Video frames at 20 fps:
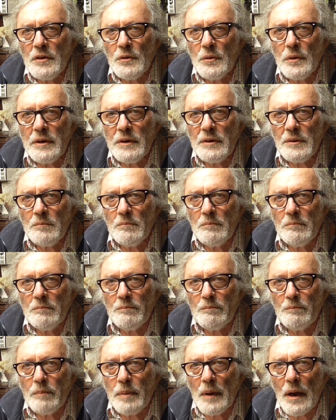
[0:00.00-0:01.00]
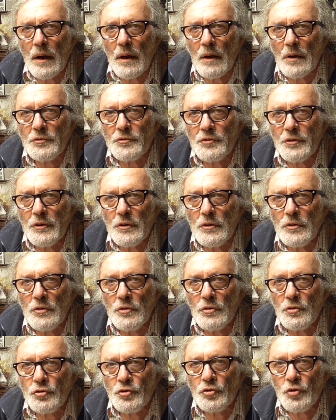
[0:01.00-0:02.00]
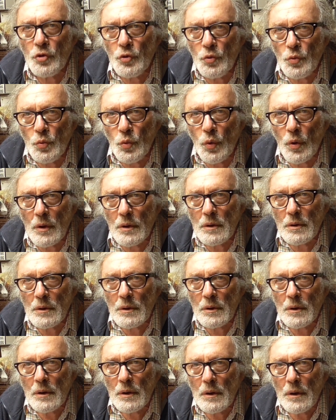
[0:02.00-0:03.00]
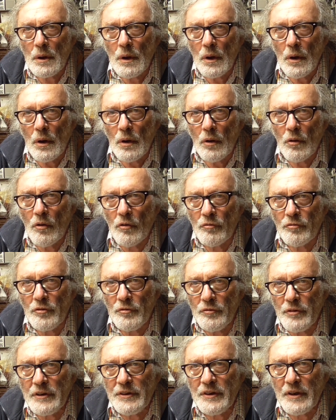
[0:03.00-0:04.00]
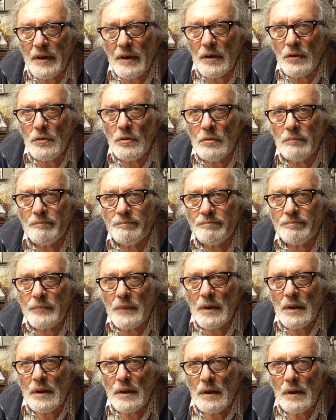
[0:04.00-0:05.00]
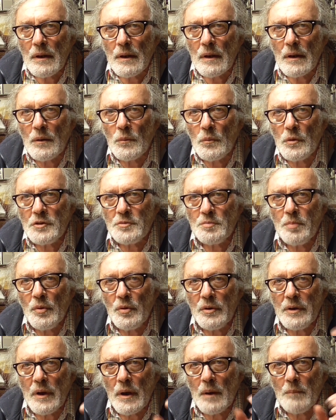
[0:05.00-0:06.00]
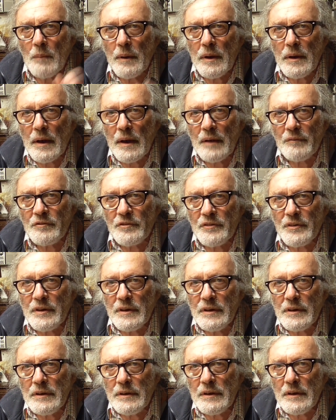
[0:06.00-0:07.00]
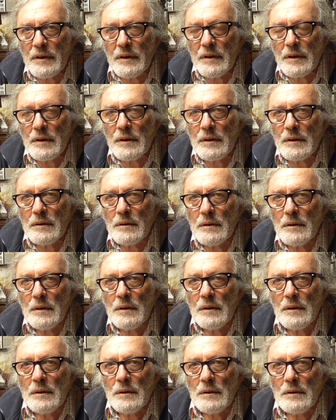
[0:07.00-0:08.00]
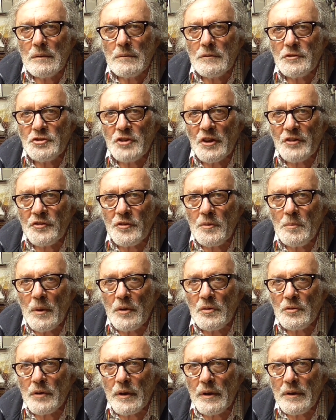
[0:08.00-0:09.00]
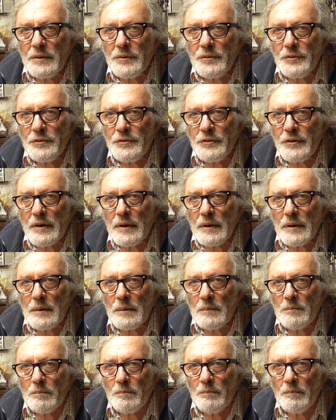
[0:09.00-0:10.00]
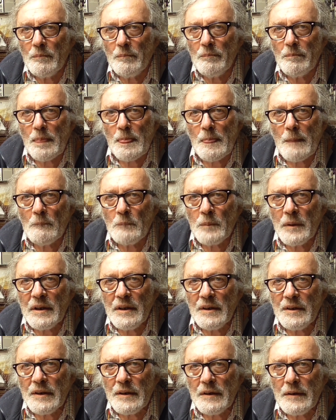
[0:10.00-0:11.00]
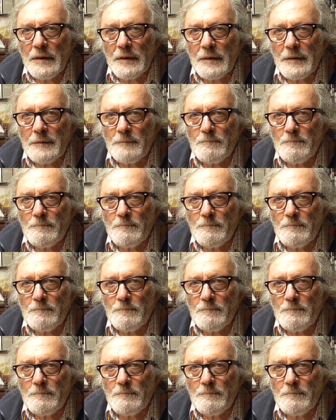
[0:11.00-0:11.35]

you in part 2 of the video, at which point I may have the chassis built and beginning